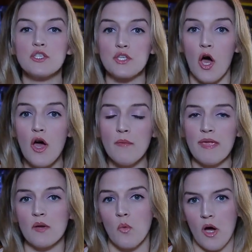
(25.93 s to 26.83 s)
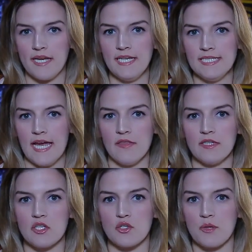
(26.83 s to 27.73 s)
saw a man walking
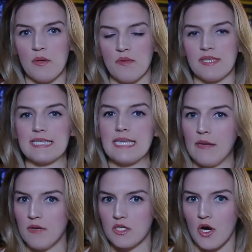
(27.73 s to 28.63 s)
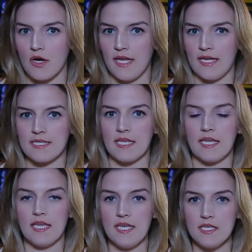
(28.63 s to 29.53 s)
down the street with the same guitar case
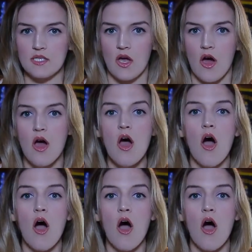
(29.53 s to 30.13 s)
that he saw